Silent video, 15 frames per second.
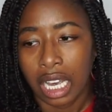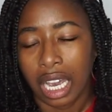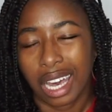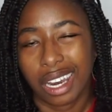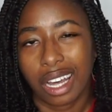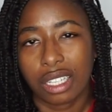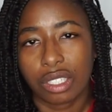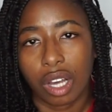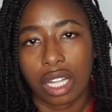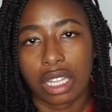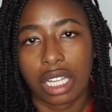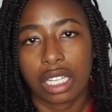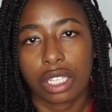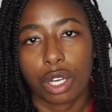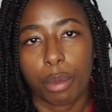And also, I
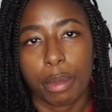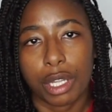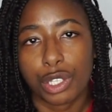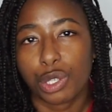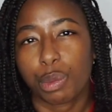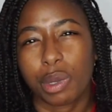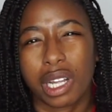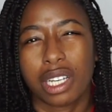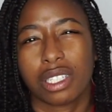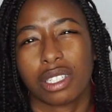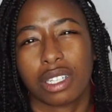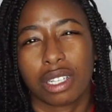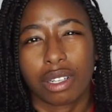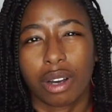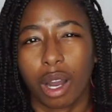think your mental plays
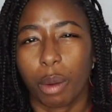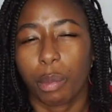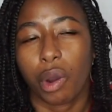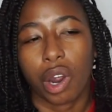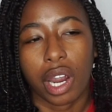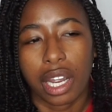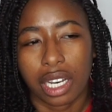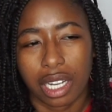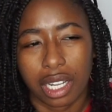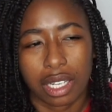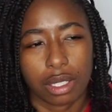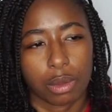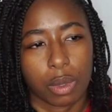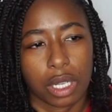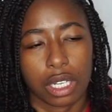a part in that as
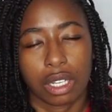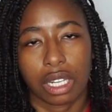well.